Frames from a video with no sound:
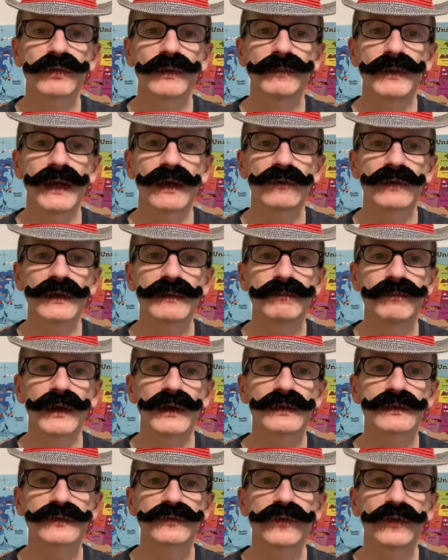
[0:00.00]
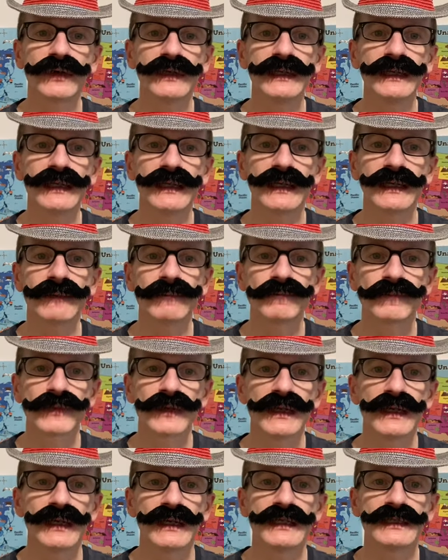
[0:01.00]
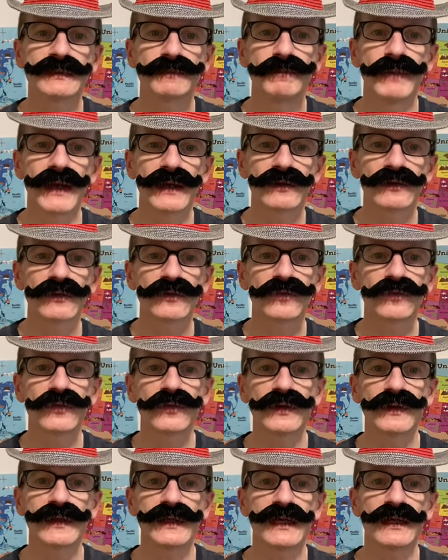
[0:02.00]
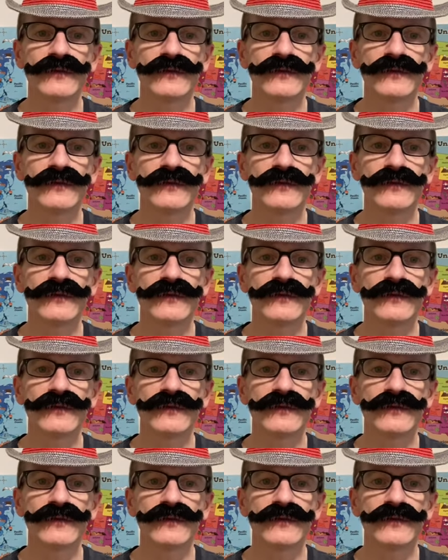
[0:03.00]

preparing bugs for eating is better for the